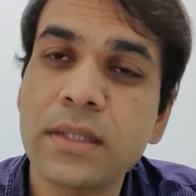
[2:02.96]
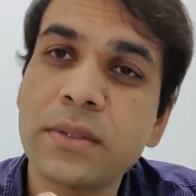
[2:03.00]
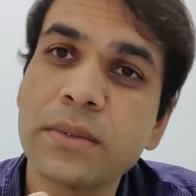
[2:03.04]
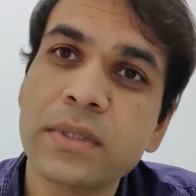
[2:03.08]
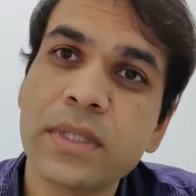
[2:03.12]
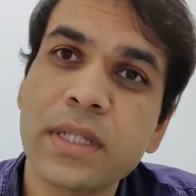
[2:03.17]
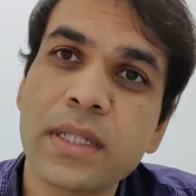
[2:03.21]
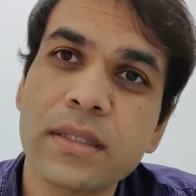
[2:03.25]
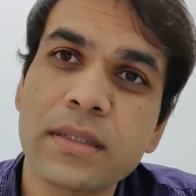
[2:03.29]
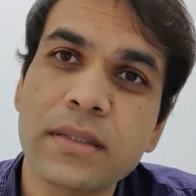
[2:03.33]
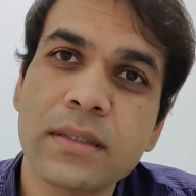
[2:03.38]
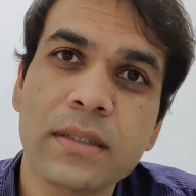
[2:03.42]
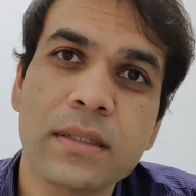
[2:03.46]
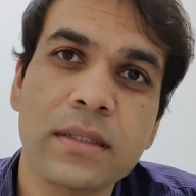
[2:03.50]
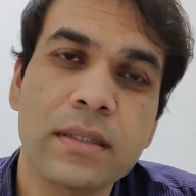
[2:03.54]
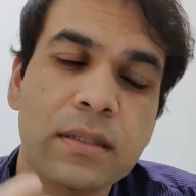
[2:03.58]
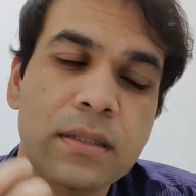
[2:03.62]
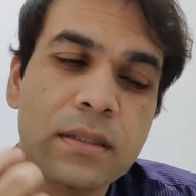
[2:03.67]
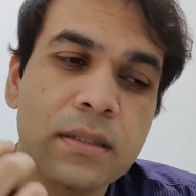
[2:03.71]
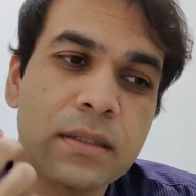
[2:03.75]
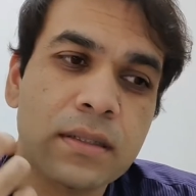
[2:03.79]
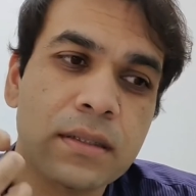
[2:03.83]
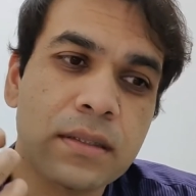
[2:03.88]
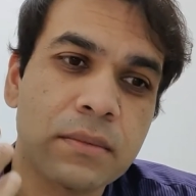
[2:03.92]
gives us
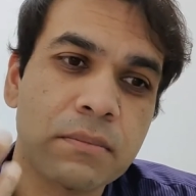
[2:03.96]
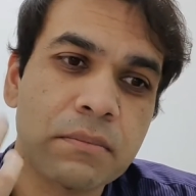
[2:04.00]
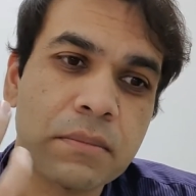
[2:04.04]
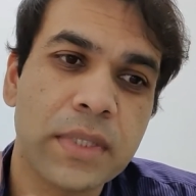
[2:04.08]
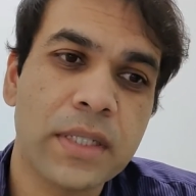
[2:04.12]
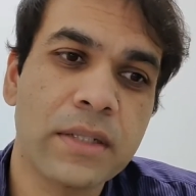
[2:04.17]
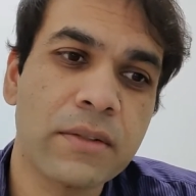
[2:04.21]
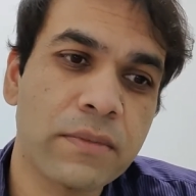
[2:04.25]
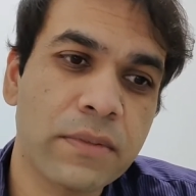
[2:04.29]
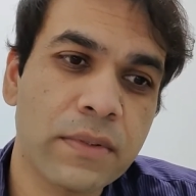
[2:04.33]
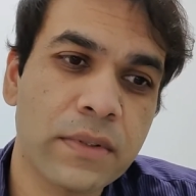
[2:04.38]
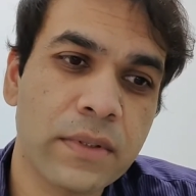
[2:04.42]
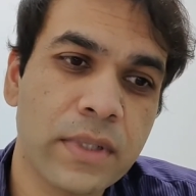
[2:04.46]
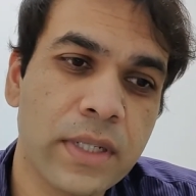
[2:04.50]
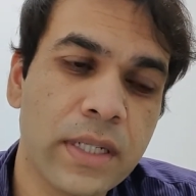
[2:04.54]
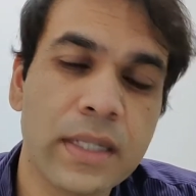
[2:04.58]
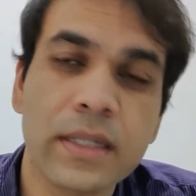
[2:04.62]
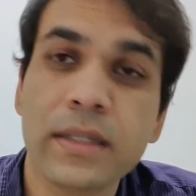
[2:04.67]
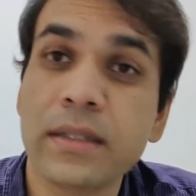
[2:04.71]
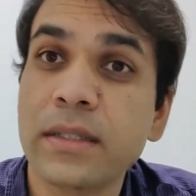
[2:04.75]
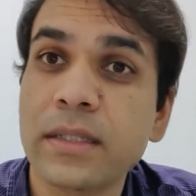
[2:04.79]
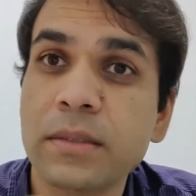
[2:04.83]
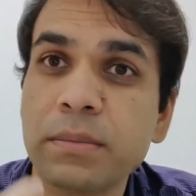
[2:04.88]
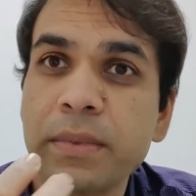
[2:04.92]
uh, info
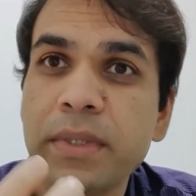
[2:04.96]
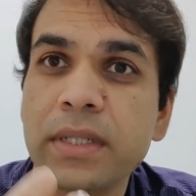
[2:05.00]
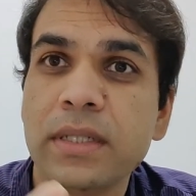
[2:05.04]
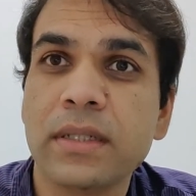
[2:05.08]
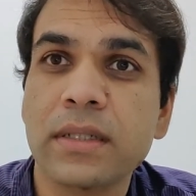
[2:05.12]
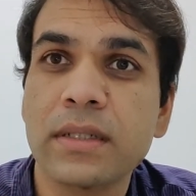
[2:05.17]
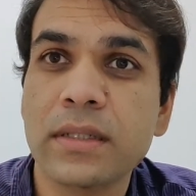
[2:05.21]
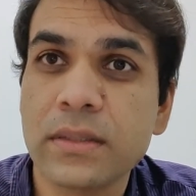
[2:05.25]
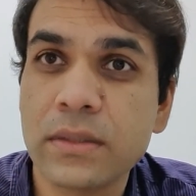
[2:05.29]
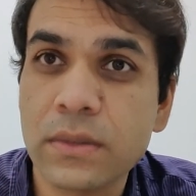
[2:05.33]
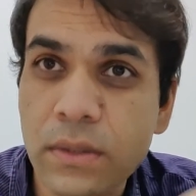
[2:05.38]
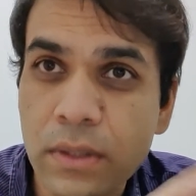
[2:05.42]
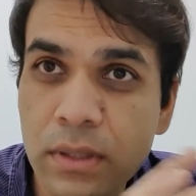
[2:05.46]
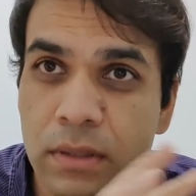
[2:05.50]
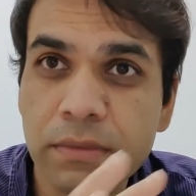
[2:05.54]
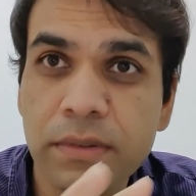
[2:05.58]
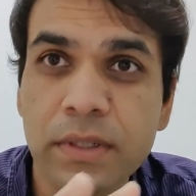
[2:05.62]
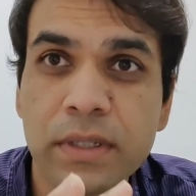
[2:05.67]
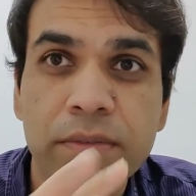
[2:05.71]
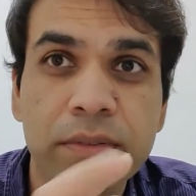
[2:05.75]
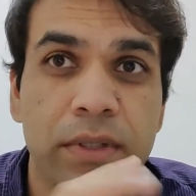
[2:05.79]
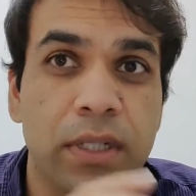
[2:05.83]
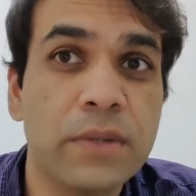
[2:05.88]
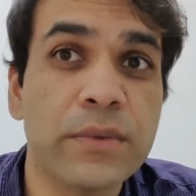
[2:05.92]
like this patient is not
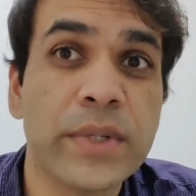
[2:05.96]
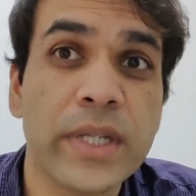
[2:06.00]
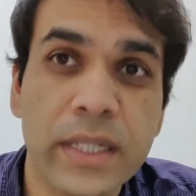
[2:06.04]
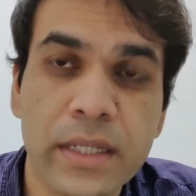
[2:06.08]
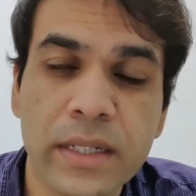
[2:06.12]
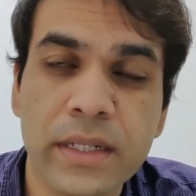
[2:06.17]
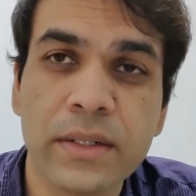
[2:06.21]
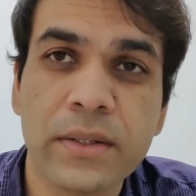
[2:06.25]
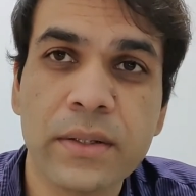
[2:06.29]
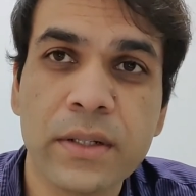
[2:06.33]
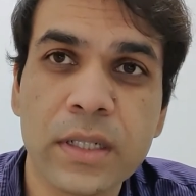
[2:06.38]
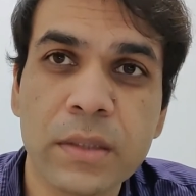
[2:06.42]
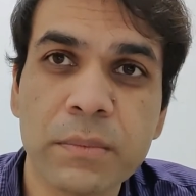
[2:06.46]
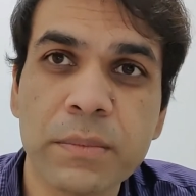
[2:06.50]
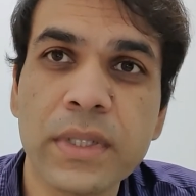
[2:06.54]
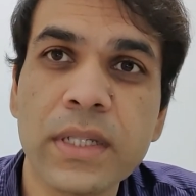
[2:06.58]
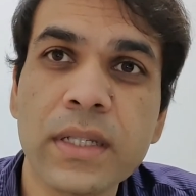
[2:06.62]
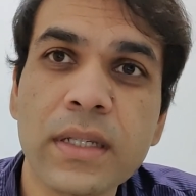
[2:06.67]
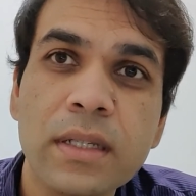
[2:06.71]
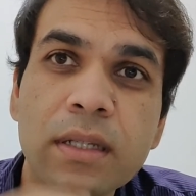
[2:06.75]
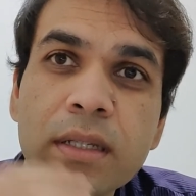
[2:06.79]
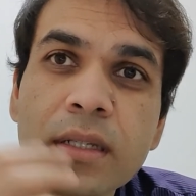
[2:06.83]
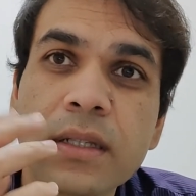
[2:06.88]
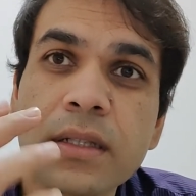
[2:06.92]
fit for awake craniotomy,
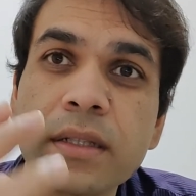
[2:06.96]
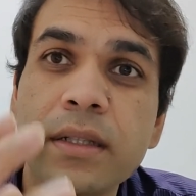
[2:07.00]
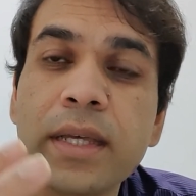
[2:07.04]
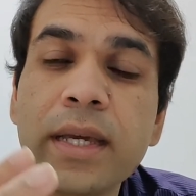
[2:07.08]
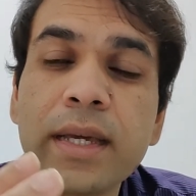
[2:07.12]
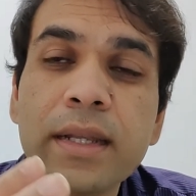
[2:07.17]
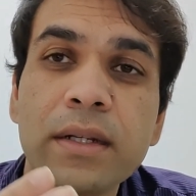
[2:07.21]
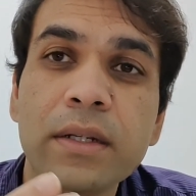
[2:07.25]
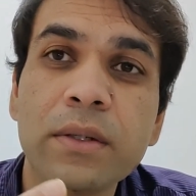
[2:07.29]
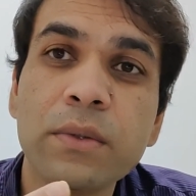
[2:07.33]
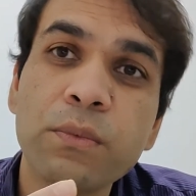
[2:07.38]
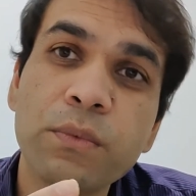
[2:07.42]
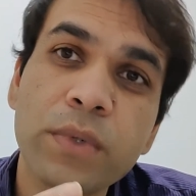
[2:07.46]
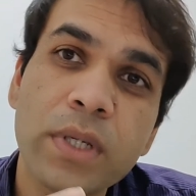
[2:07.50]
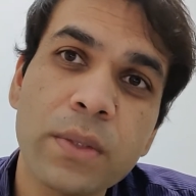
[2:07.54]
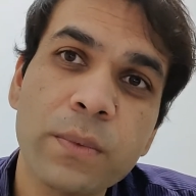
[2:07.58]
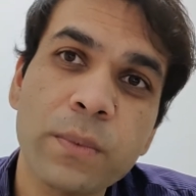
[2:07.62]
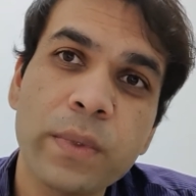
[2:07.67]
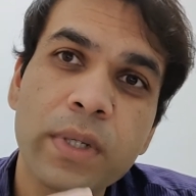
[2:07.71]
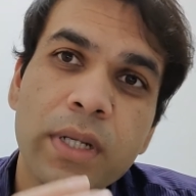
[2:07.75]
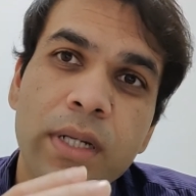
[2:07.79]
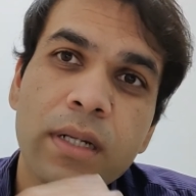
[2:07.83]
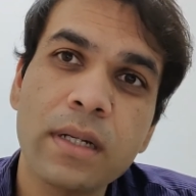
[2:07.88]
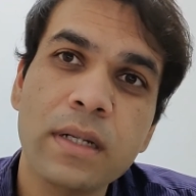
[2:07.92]
then we
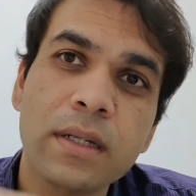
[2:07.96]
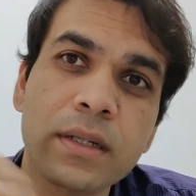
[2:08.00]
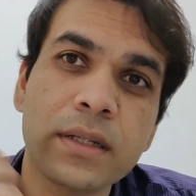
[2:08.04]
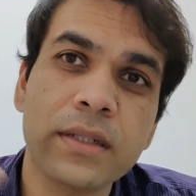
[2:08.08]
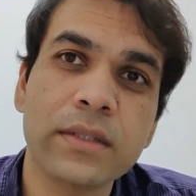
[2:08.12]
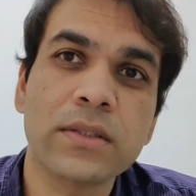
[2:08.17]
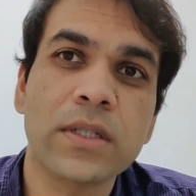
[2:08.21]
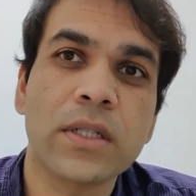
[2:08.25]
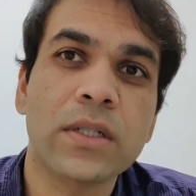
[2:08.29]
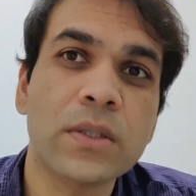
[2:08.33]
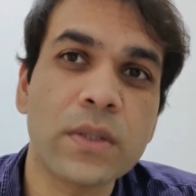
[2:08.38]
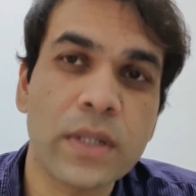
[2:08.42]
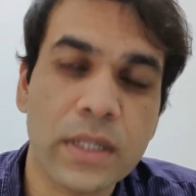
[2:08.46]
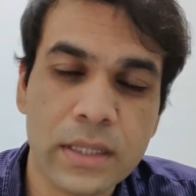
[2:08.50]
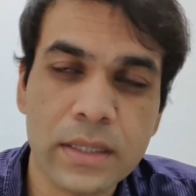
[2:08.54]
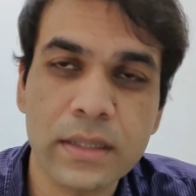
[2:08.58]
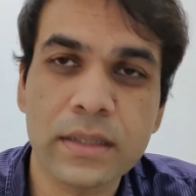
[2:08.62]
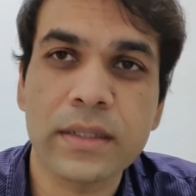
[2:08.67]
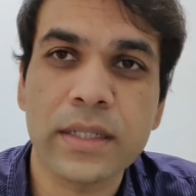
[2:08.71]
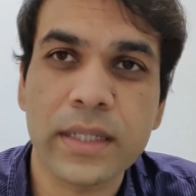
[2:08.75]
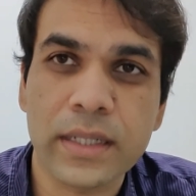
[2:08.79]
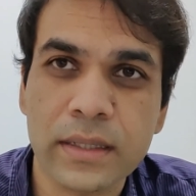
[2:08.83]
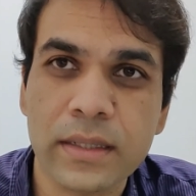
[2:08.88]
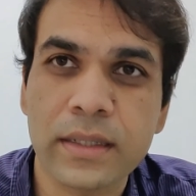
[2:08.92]
will resort to
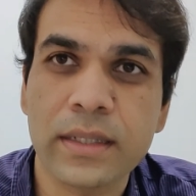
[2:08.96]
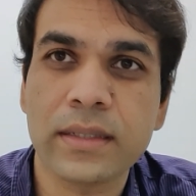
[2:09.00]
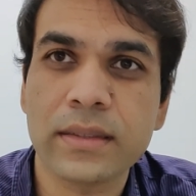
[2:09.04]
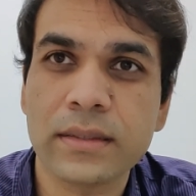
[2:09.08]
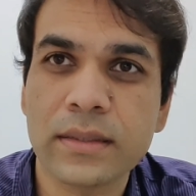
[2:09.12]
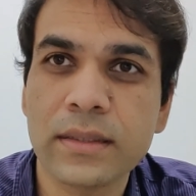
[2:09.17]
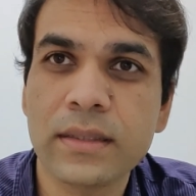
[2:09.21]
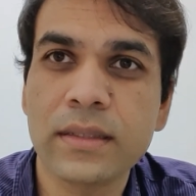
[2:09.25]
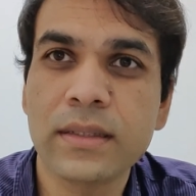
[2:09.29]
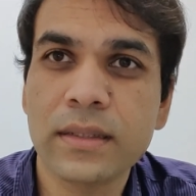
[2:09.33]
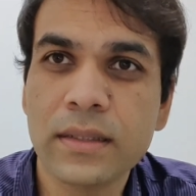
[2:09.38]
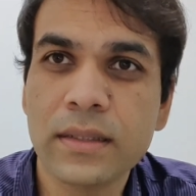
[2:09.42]
other techniques.